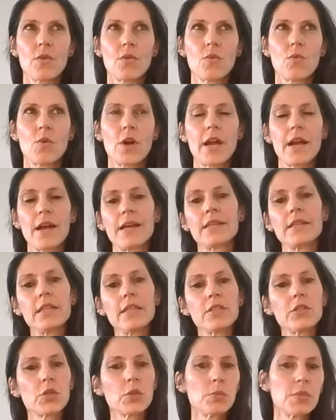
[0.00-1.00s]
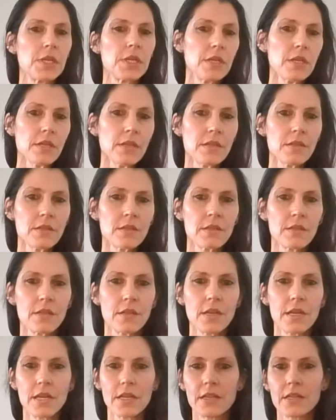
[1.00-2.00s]
where I need to be
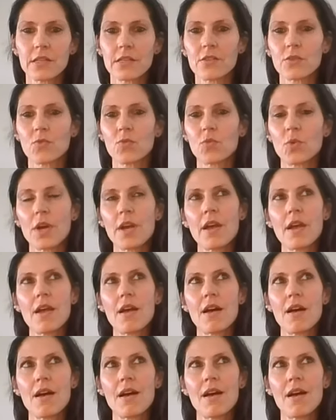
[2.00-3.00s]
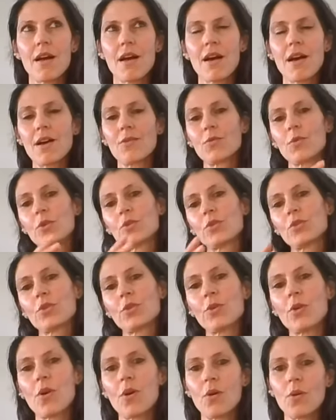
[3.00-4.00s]
and where I want to
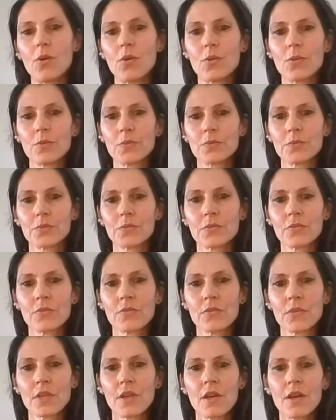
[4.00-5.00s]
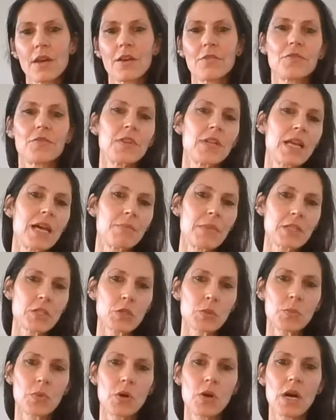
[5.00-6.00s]
go. I feel I'm
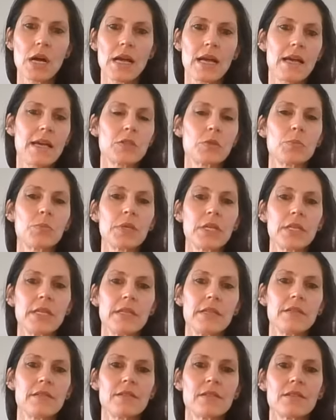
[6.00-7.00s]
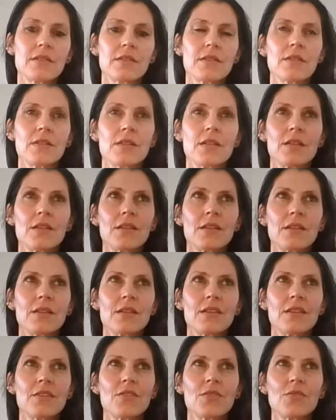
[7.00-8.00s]
much more at peace
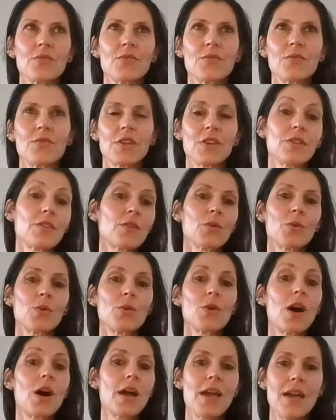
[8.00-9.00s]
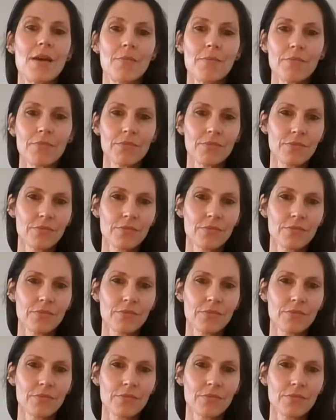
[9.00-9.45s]
with who I am,